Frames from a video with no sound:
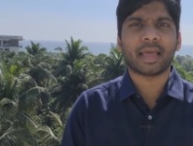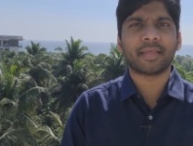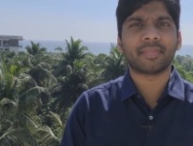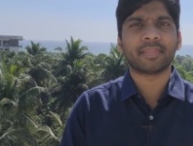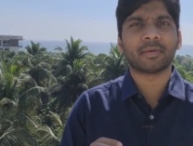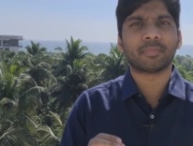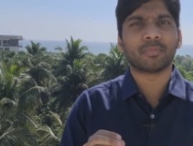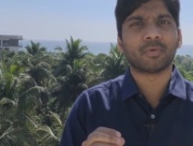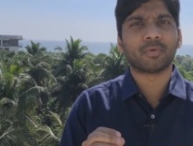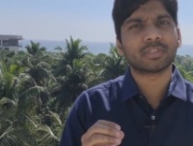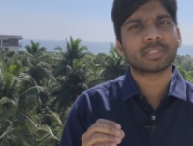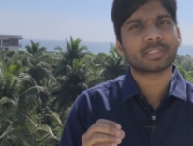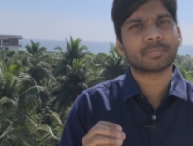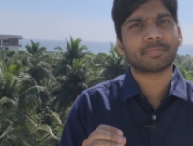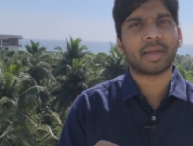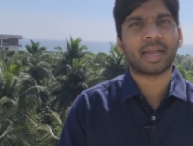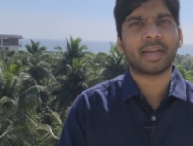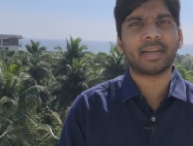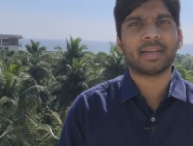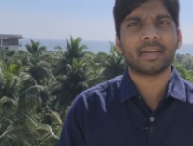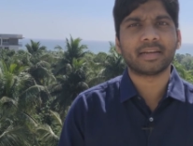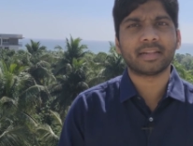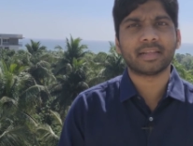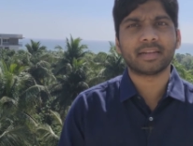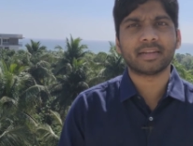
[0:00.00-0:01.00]
and the most
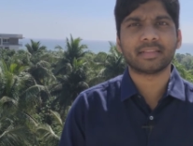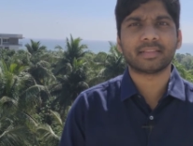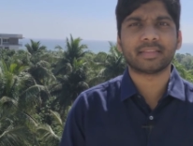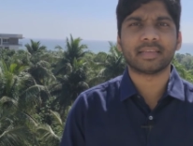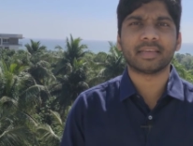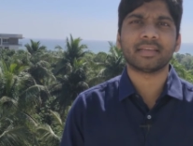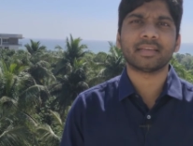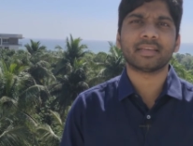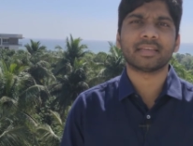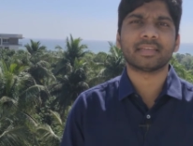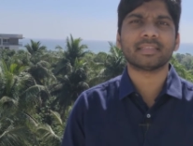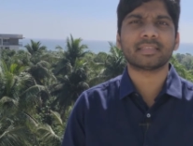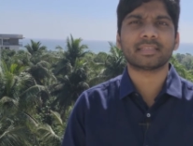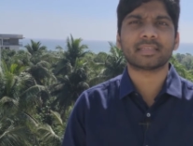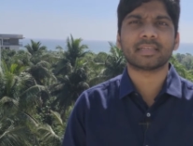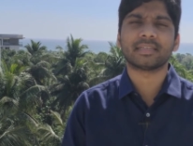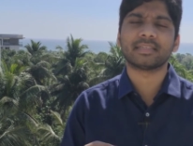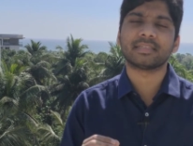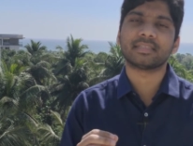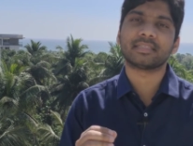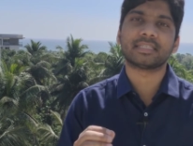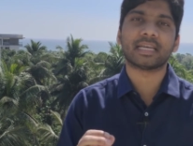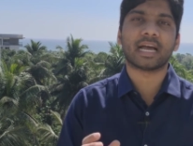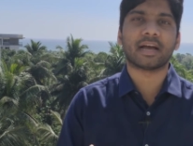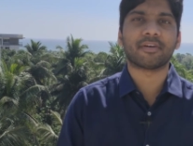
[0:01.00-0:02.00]
mandatory thing is
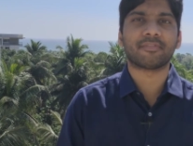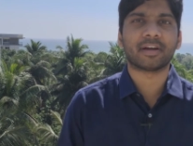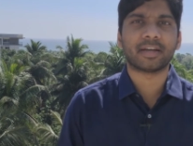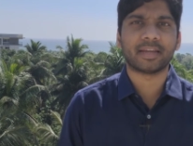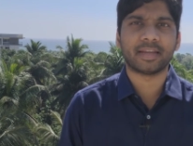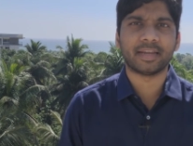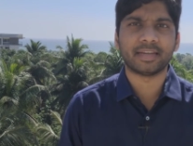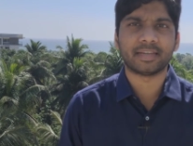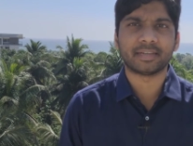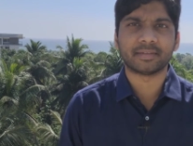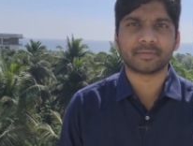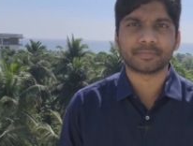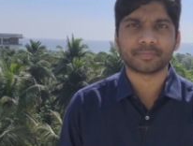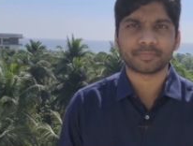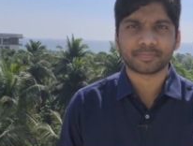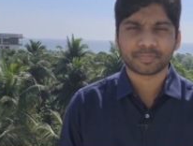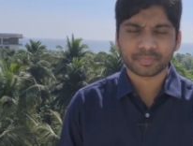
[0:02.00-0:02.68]
Java 8.